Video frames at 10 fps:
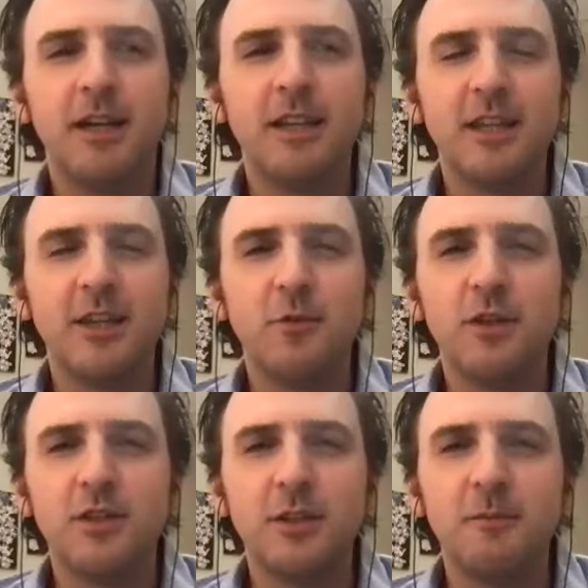I think
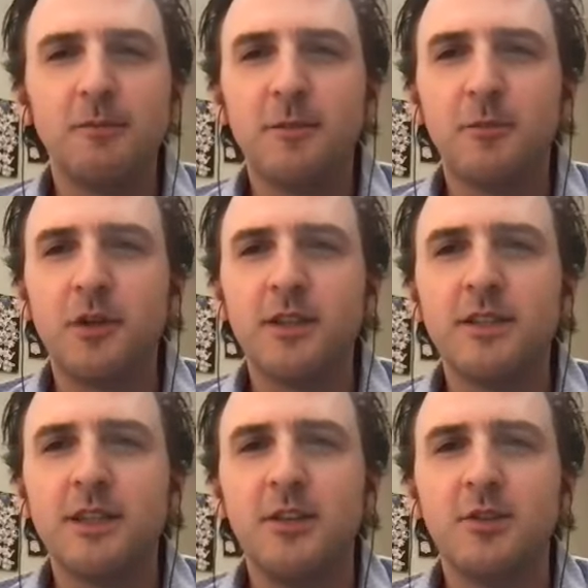originally the
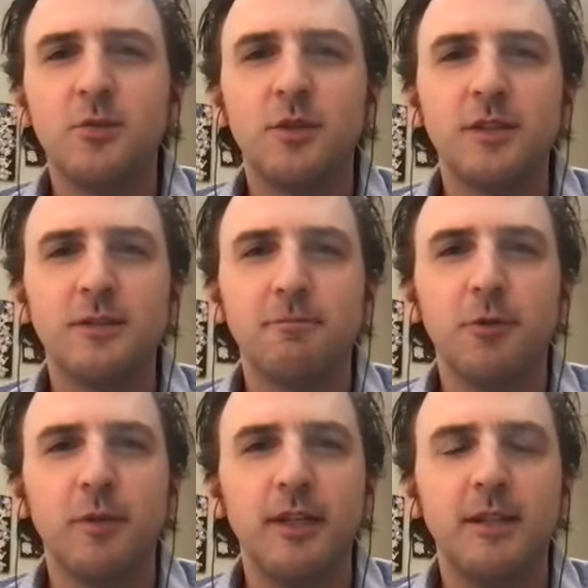pronunciation was
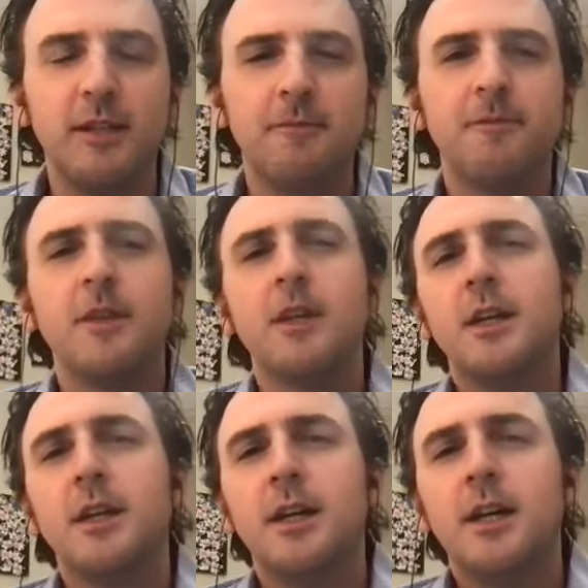Burri,
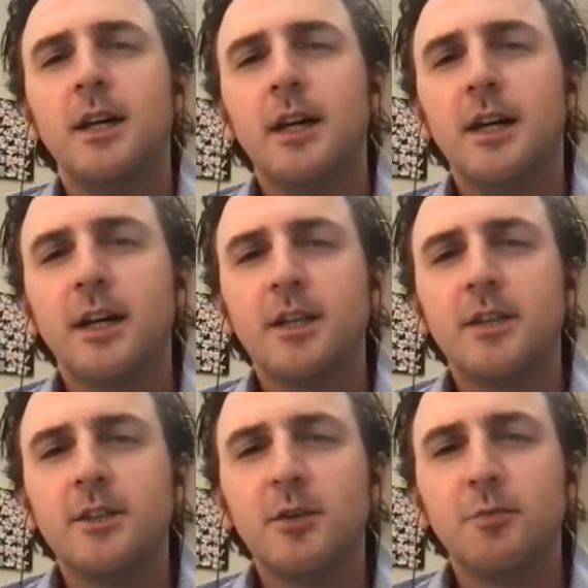uh,
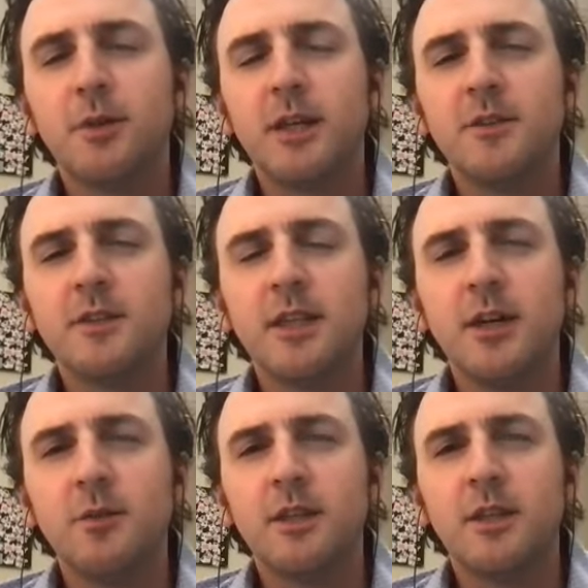because you don't pronounce the
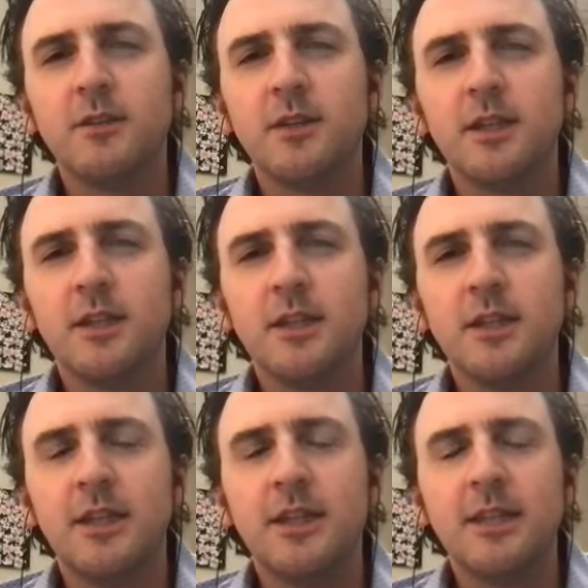L without the
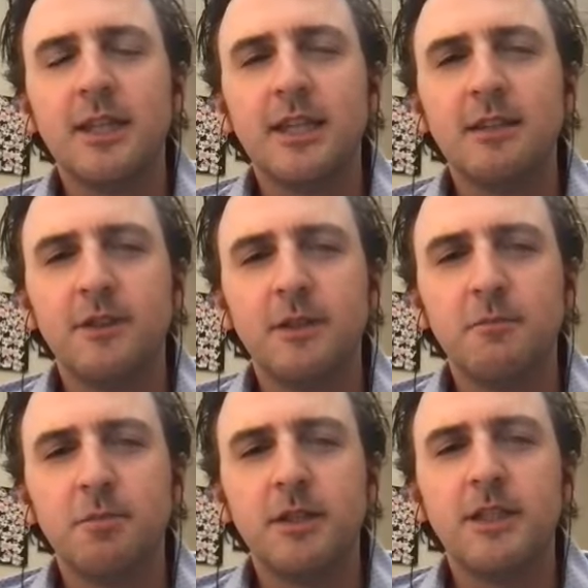E at the end of it.
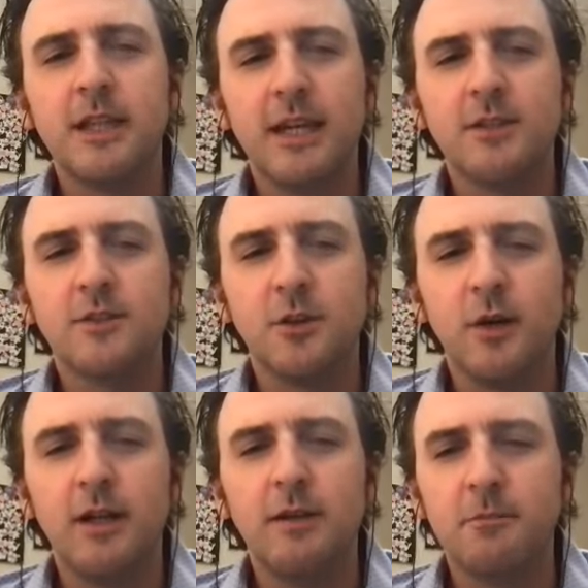But yeah, so
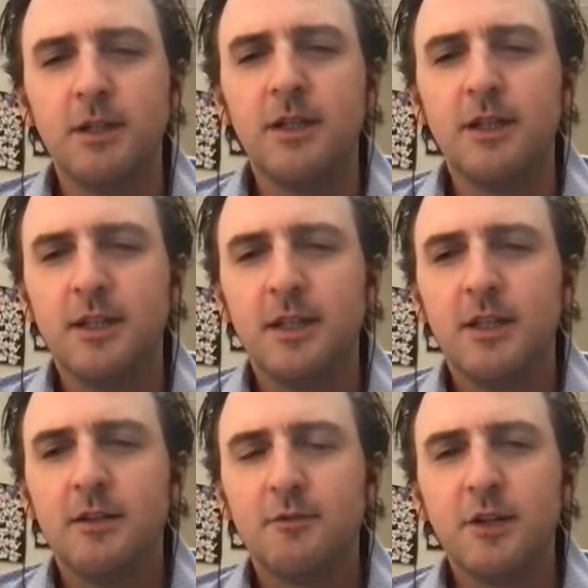I'm uh,
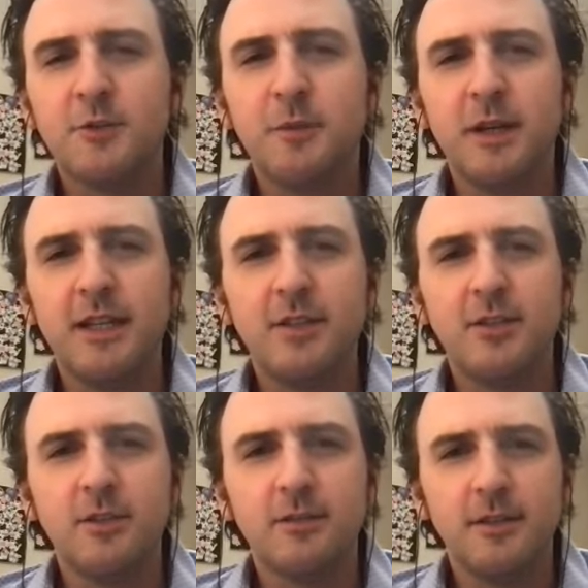French by
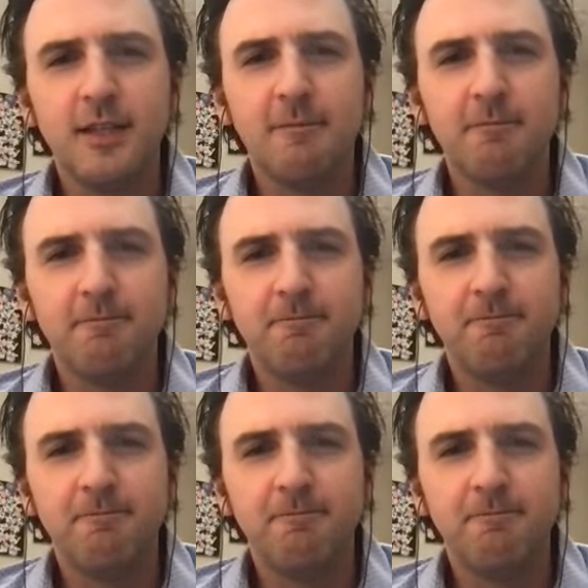nature. Yep.